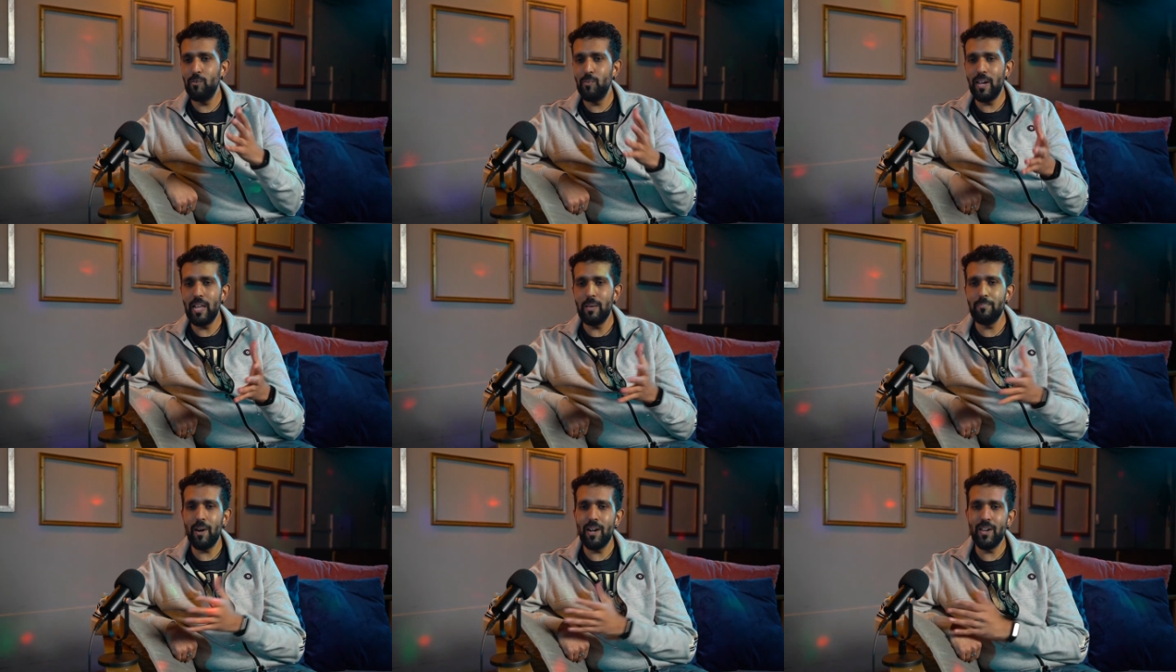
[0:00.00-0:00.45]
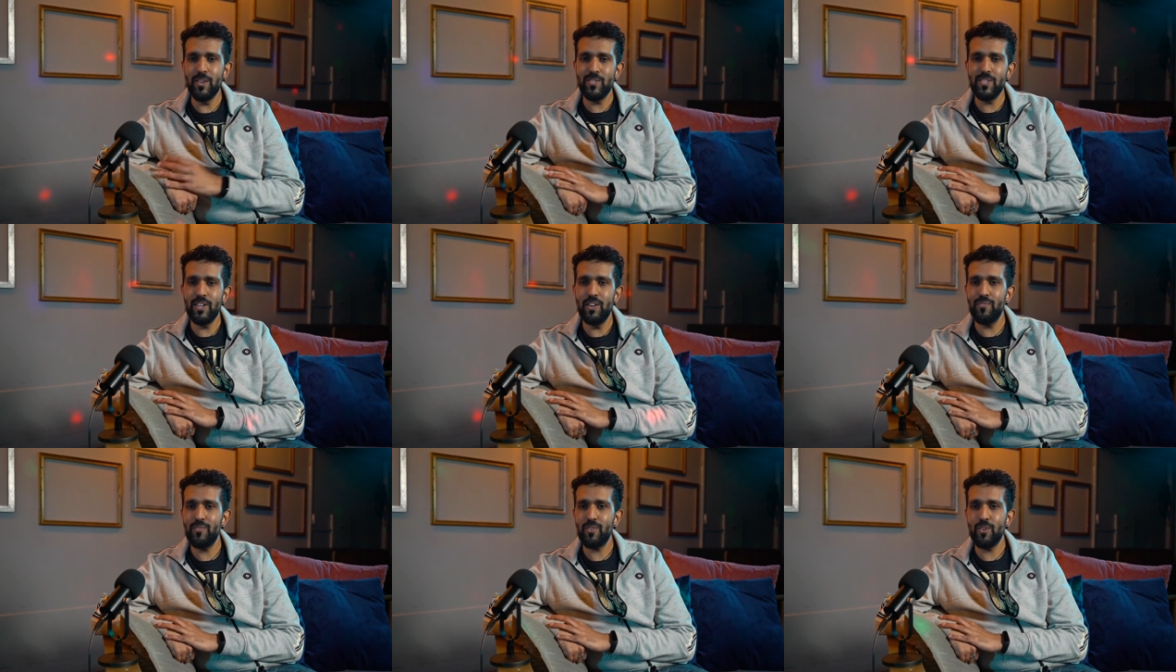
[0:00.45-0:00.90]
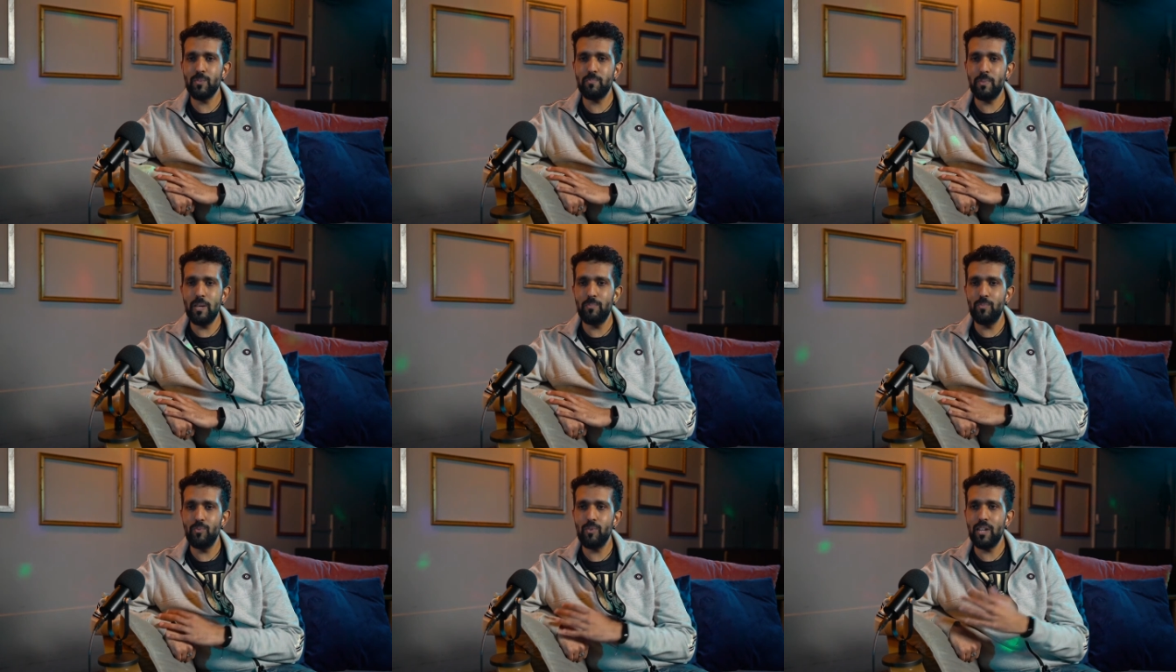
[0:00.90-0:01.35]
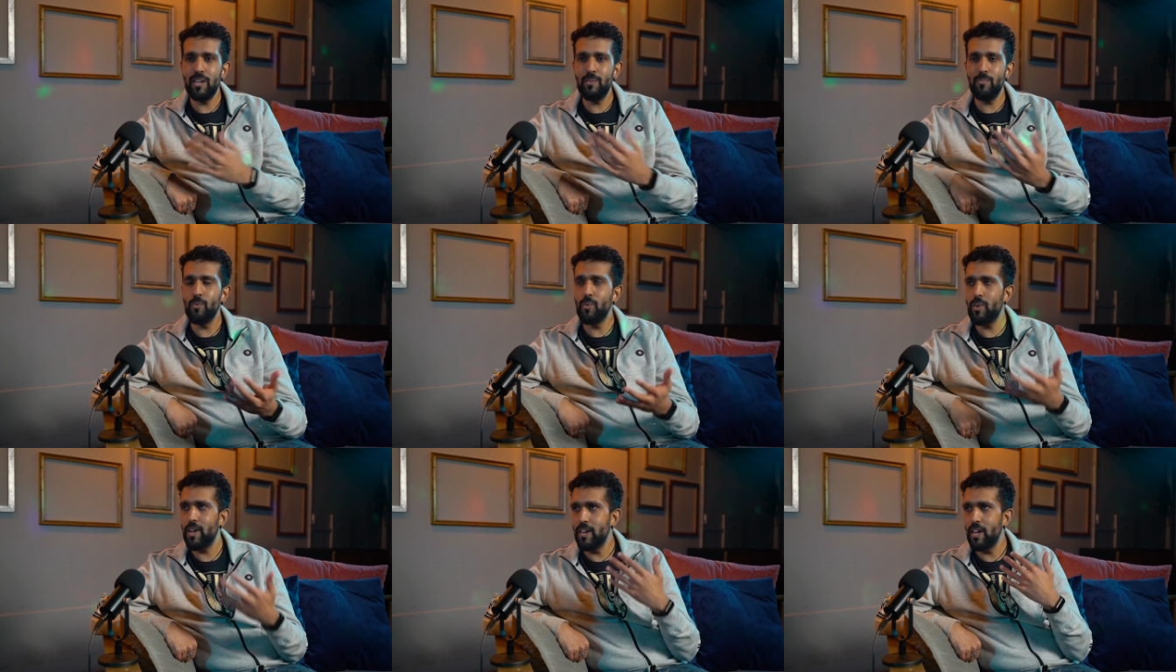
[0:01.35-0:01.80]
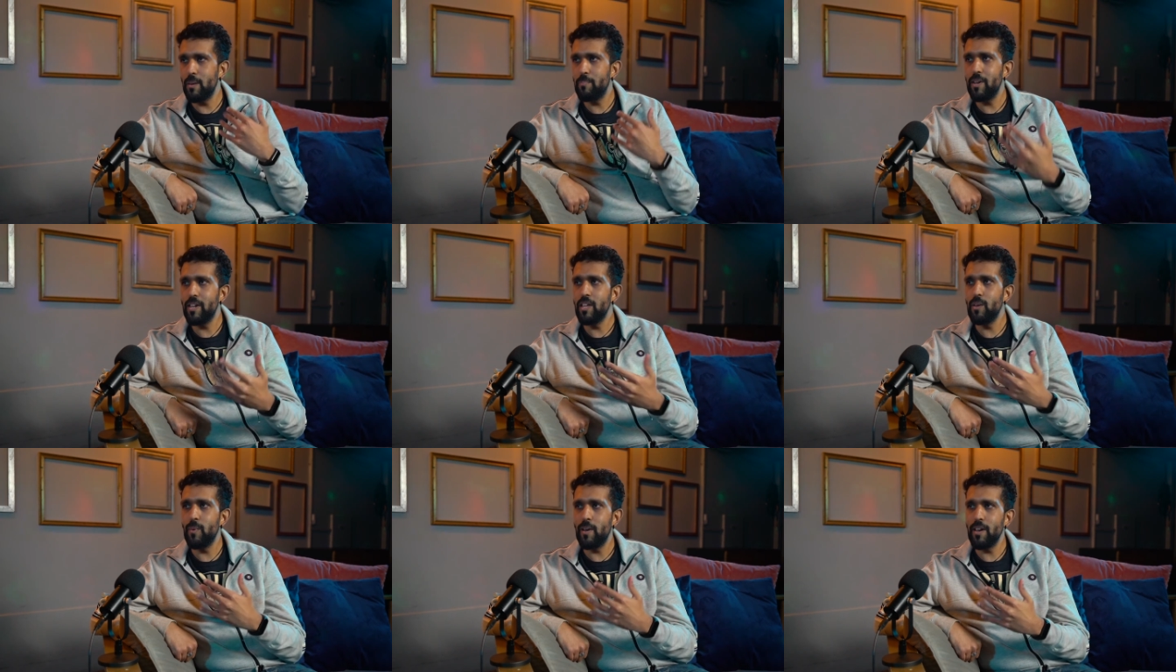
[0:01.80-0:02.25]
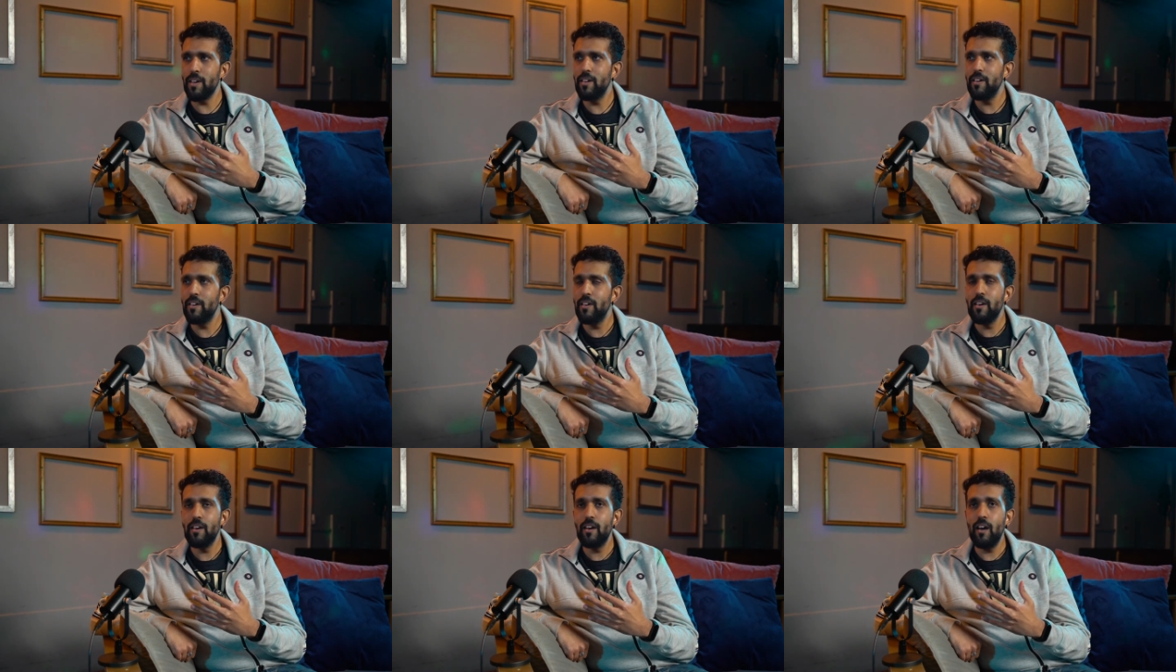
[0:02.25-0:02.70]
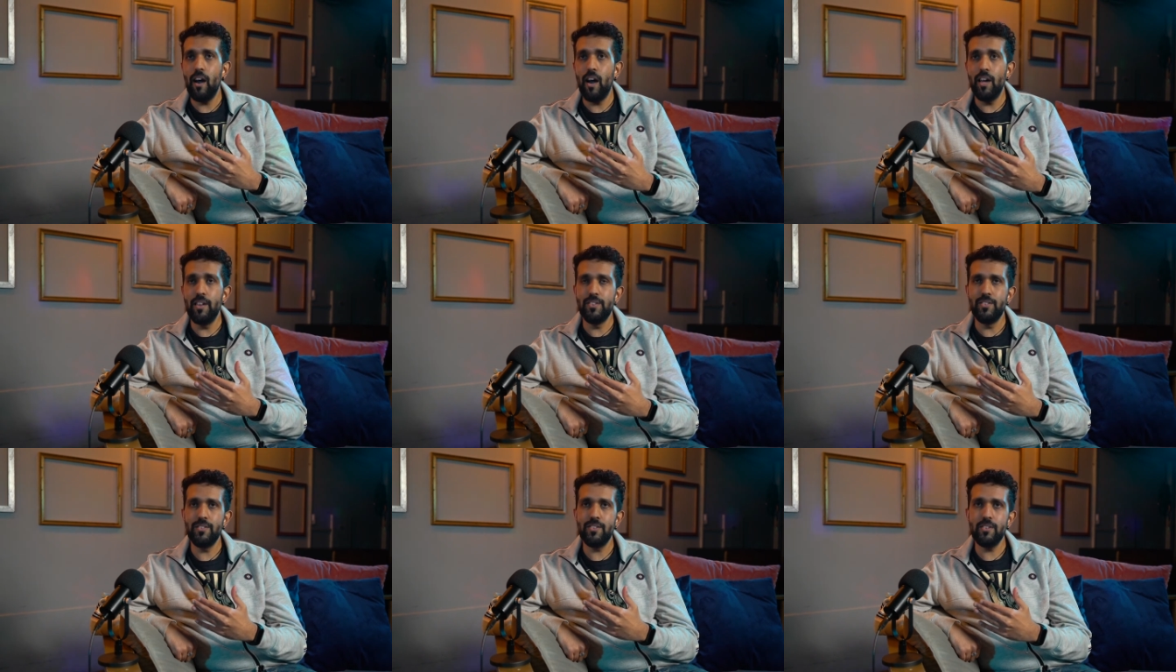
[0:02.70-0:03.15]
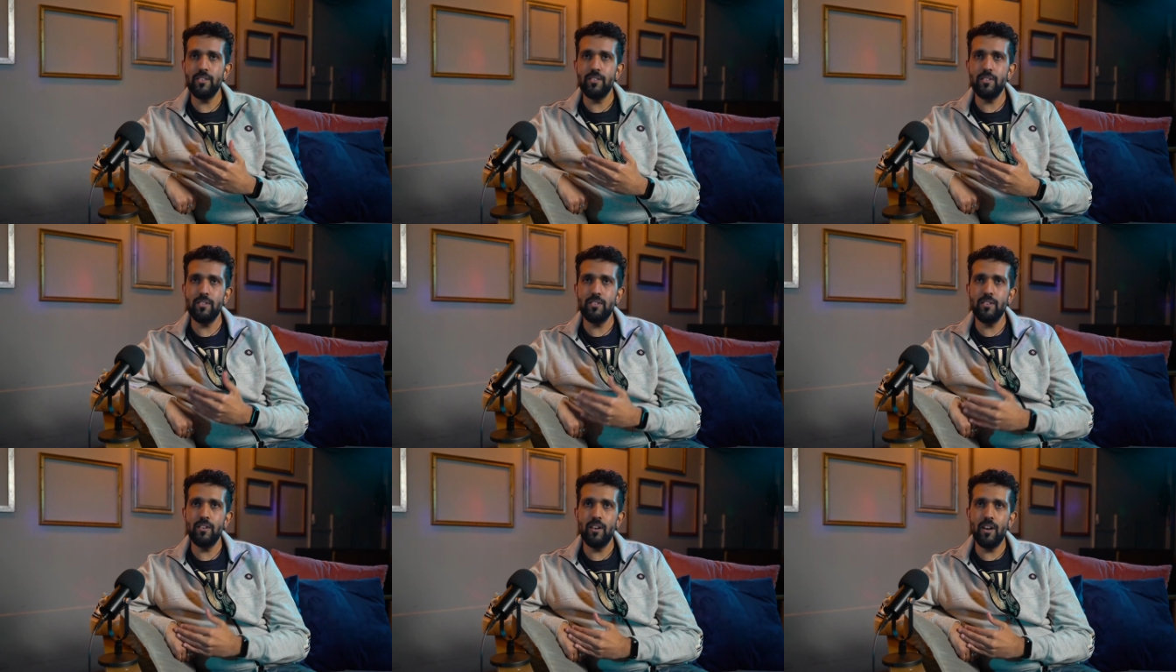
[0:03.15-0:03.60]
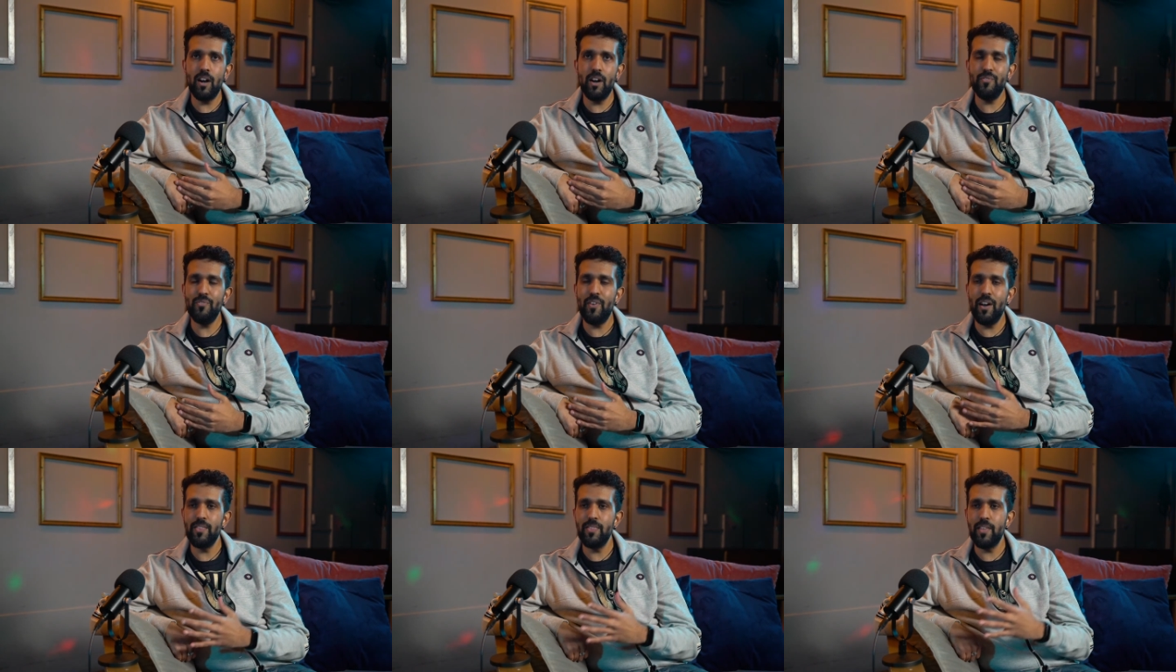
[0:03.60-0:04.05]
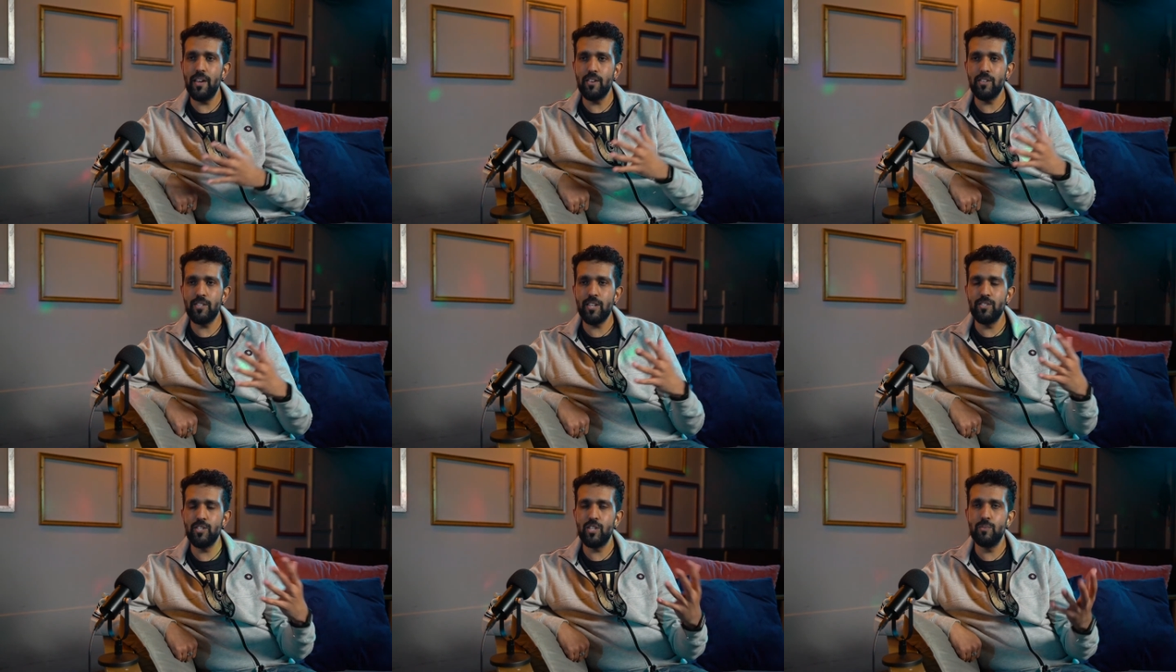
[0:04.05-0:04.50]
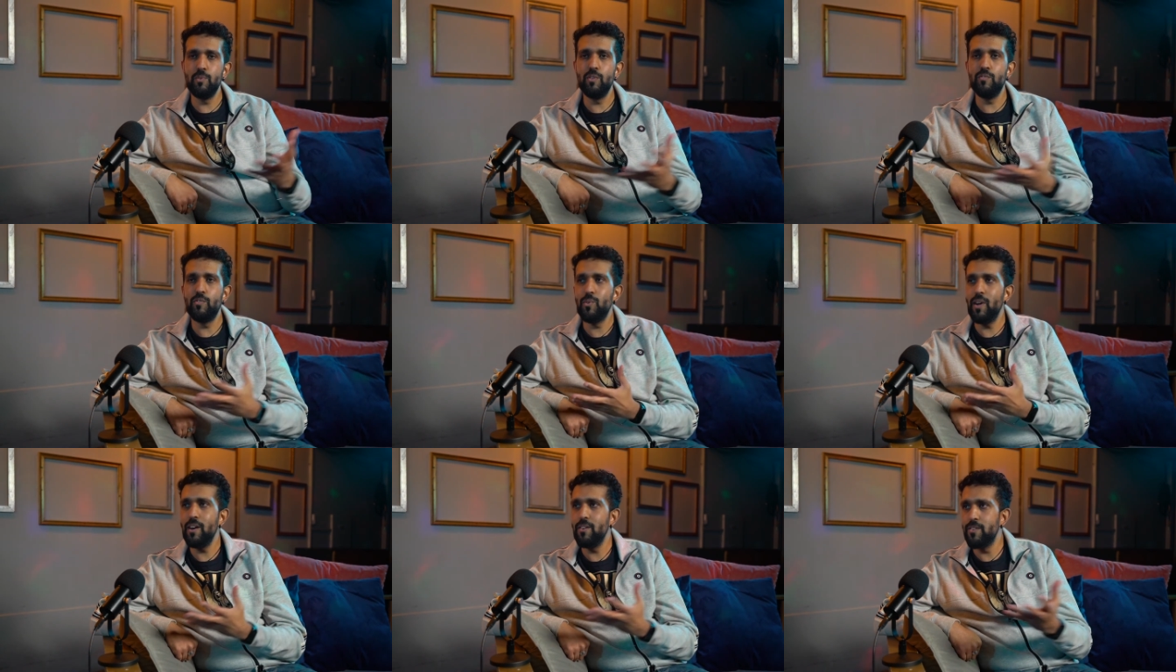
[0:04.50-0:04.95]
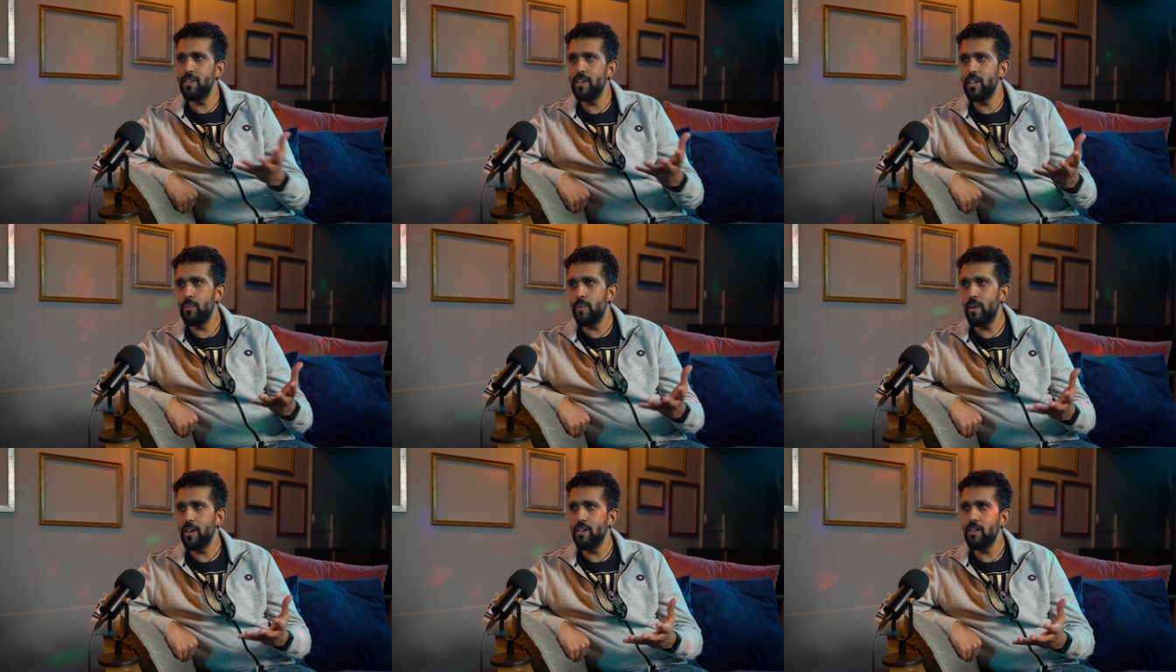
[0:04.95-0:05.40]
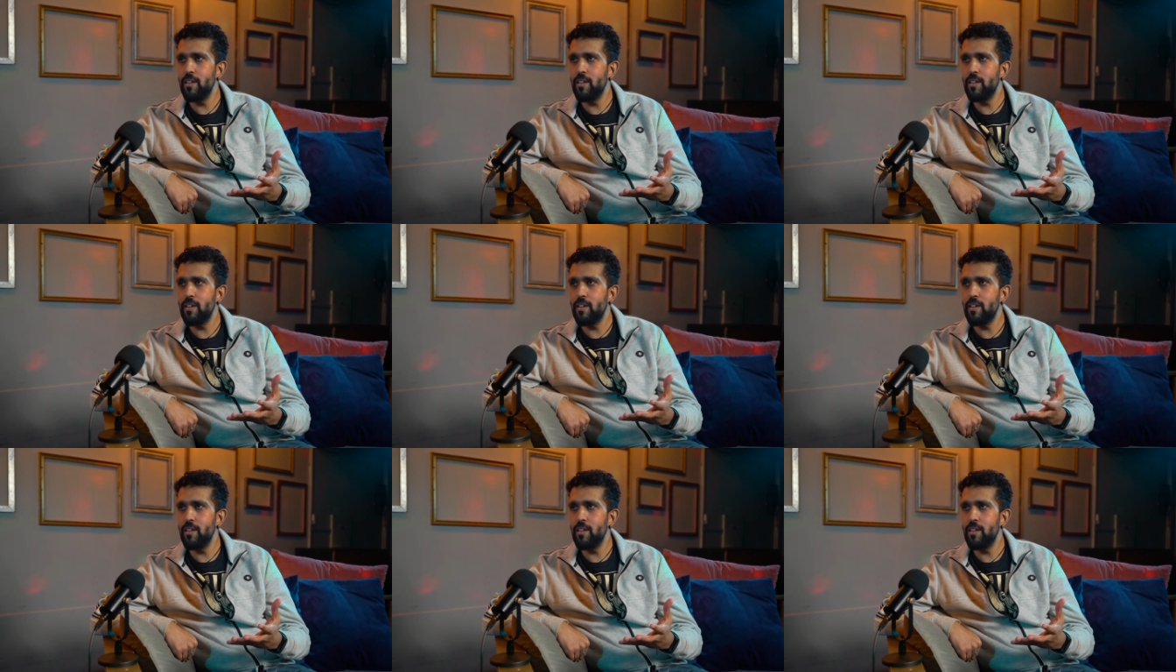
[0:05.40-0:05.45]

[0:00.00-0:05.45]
really by yourself because people keep walking up anyway. Yeah. And I find that you tend to move around anyway.